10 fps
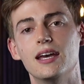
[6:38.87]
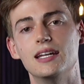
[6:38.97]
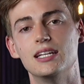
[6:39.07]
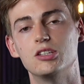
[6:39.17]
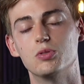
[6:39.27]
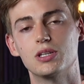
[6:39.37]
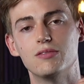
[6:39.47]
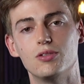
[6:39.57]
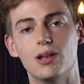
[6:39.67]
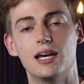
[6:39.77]
and then it will
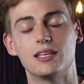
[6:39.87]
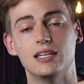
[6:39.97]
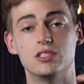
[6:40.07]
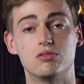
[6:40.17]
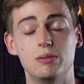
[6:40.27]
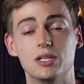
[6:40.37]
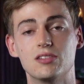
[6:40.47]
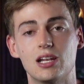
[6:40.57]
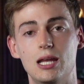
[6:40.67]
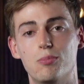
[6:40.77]
give you like a
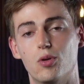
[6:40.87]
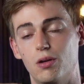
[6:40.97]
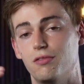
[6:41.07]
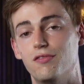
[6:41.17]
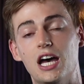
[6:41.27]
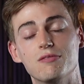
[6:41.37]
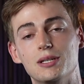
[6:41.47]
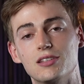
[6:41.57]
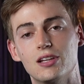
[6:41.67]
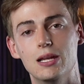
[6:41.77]
3-minute clip or a
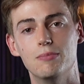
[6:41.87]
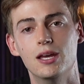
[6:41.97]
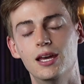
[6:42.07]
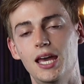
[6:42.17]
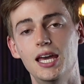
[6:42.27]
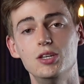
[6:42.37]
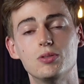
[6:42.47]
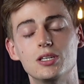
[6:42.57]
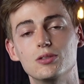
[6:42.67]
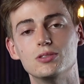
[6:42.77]
5-minute clip, and you
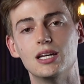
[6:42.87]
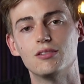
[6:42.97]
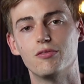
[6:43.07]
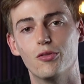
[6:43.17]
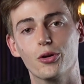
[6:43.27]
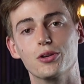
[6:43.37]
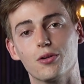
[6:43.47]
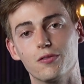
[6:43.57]
can use that for your